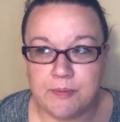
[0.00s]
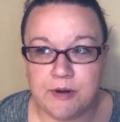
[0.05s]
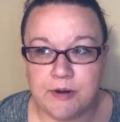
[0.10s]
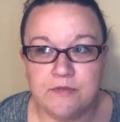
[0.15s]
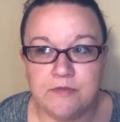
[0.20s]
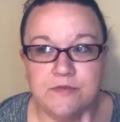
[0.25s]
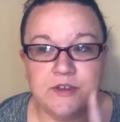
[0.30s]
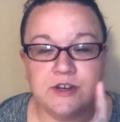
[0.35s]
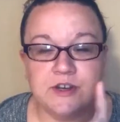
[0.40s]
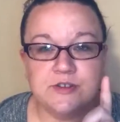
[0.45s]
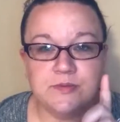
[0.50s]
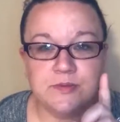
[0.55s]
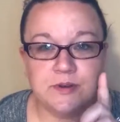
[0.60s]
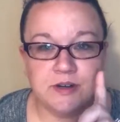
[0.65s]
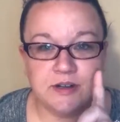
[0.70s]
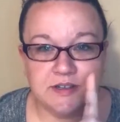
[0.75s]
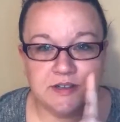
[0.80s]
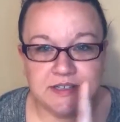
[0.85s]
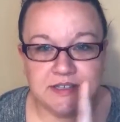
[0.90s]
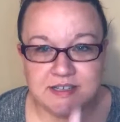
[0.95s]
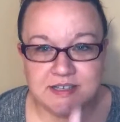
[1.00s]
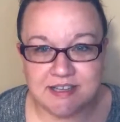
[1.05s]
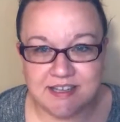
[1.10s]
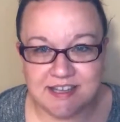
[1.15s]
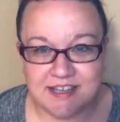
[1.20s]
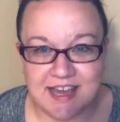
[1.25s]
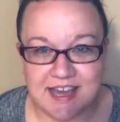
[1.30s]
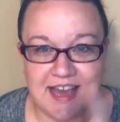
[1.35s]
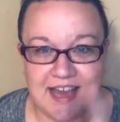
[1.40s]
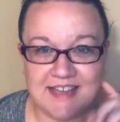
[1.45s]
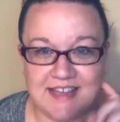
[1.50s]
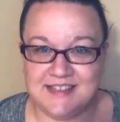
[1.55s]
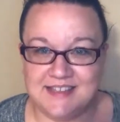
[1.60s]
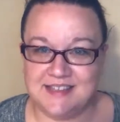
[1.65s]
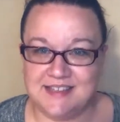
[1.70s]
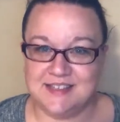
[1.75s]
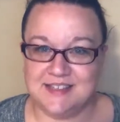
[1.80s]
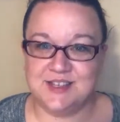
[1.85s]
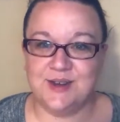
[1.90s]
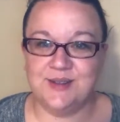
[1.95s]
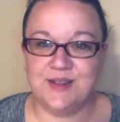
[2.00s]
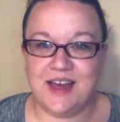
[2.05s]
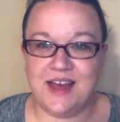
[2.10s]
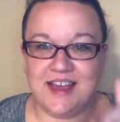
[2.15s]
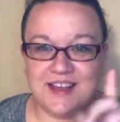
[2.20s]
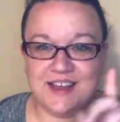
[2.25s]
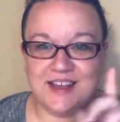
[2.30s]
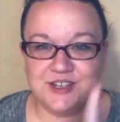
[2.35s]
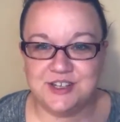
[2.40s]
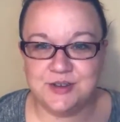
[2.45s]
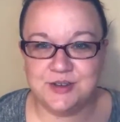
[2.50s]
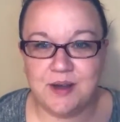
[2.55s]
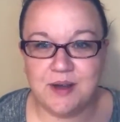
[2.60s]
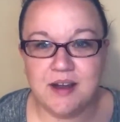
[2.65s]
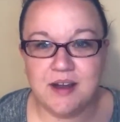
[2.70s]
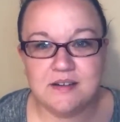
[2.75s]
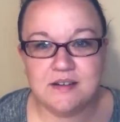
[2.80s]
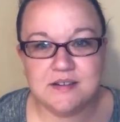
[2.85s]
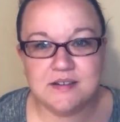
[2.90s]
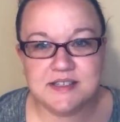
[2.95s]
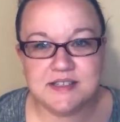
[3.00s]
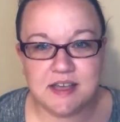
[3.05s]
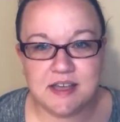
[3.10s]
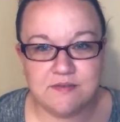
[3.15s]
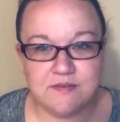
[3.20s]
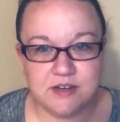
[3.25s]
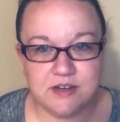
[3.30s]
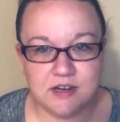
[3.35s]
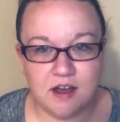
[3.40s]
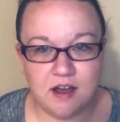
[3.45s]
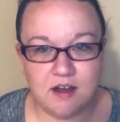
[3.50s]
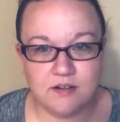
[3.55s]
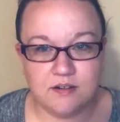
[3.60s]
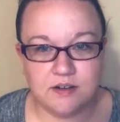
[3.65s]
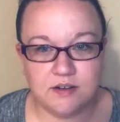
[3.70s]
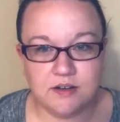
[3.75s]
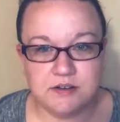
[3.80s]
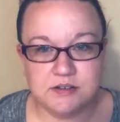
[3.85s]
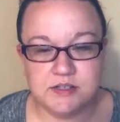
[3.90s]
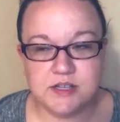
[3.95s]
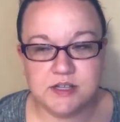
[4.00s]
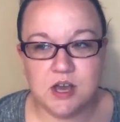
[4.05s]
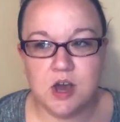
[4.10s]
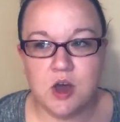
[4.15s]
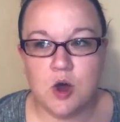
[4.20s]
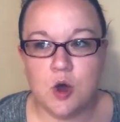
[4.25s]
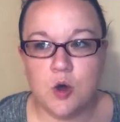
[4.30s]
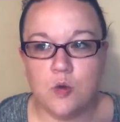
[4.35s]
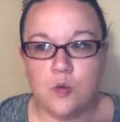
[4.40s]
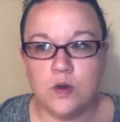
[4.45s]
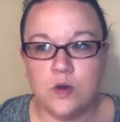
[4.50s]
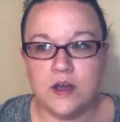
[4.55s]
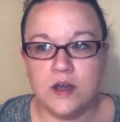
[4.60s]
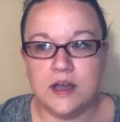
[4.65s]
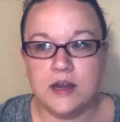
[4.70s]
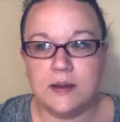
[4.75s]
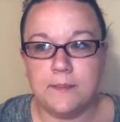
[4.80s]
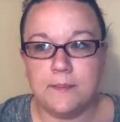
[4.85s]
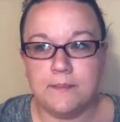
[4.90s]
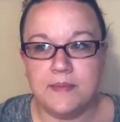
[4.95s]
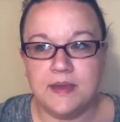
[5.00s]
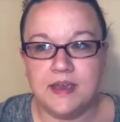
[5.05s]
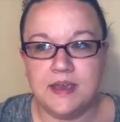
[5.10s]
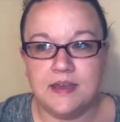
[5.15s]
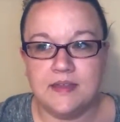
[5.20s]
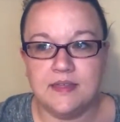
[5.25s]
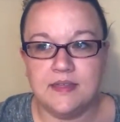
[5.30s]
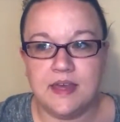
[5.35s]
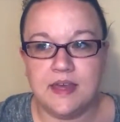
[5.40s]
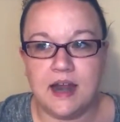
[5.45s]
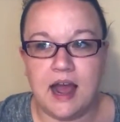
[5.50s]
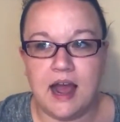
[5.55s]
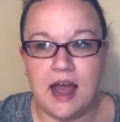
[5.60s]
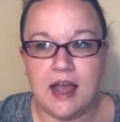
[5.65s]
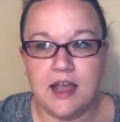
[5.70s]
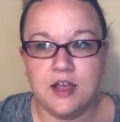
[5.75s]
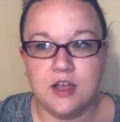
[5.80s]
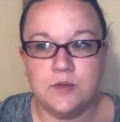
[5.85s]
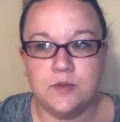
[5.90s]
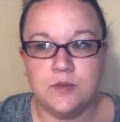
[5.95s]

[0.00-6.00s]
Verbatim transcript: perfect world, yes. So like $270 would mean that I